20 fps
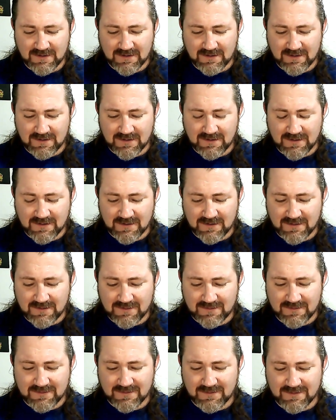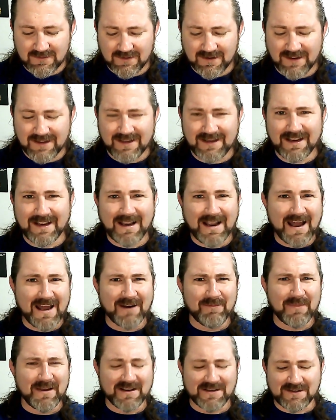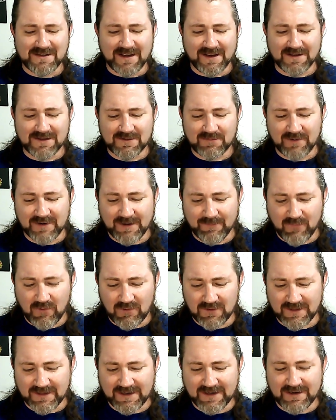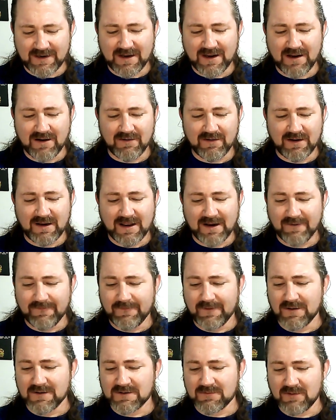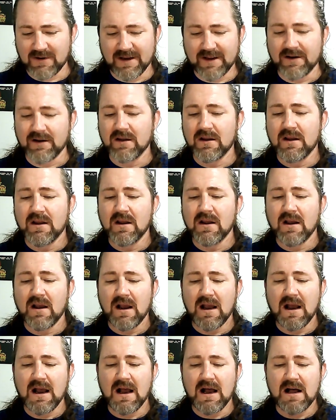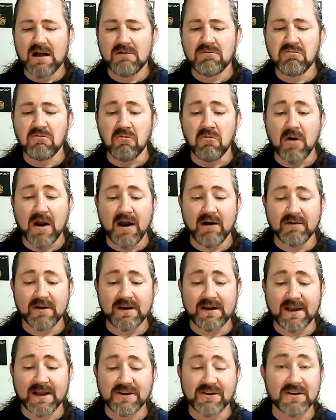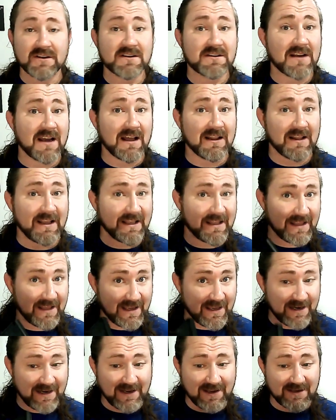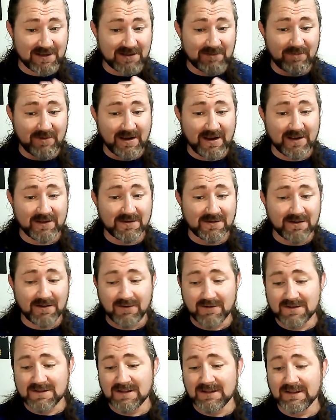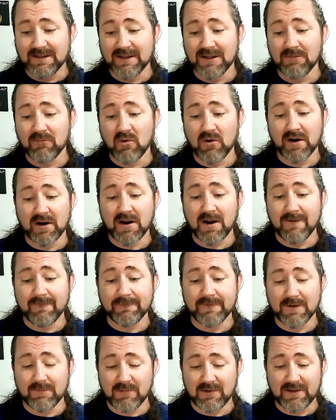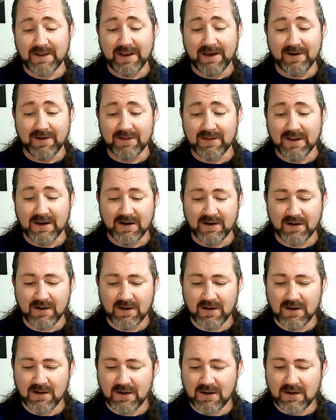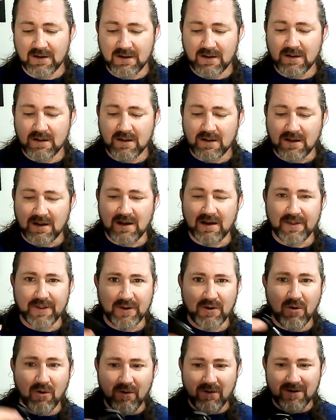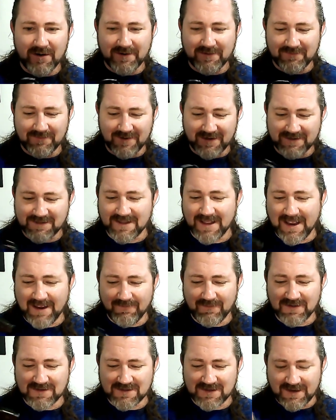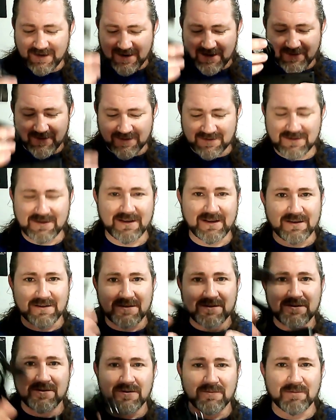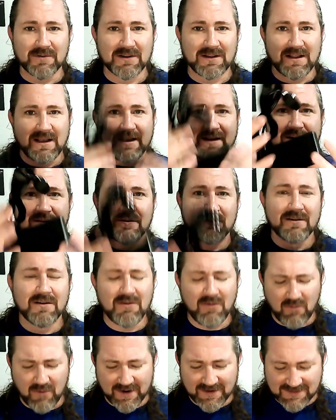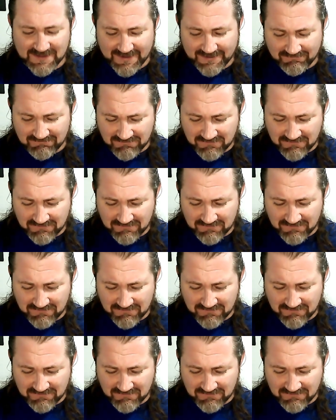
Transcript: I think it kind of makes sense when I'm holding it now. It kind of feels right. Rounded edges, not like the NES pad, so it's a little more comfortable here and there. The cord is the heaviest thing on this thing. Is super light. Weighs like...